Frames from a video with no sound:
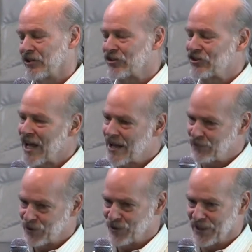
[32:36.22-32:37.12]
To
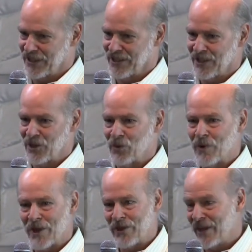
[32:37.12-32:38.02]
stop doing
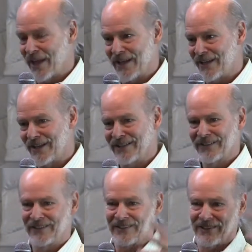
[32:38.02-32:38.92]
rather than
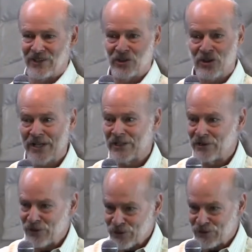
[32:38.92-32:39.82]
trying to
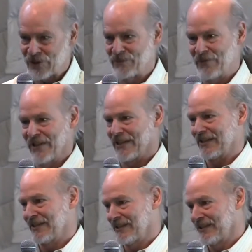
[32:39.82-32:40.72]
do something
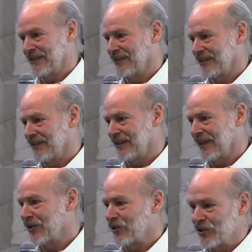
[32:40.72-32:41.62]

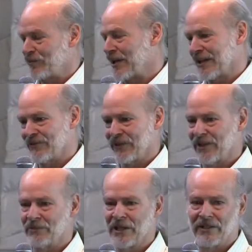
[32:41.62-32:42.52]
in order to make
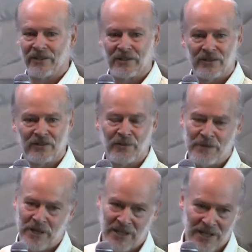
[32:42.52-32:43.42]
everything better, to
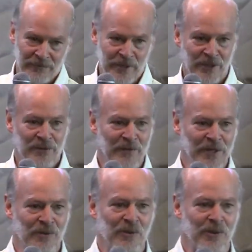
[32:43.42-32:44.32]
make my life better, to
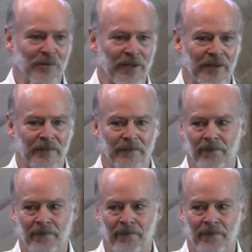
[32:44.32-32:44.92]
make the world better.